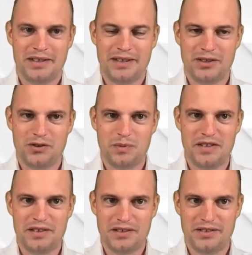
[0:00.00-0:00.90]
to be
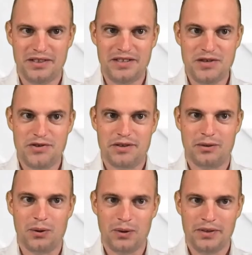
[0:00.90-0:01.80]
the digital
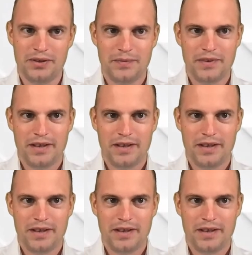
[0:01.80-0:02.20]
gold.